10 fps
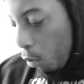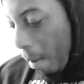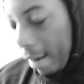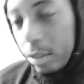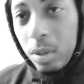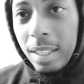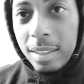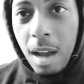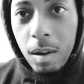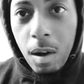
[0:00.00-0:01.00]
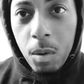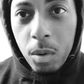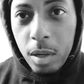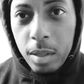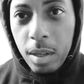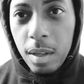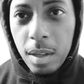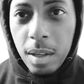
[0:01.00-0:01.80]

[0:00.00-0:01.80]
nobody, so let's knock on wood.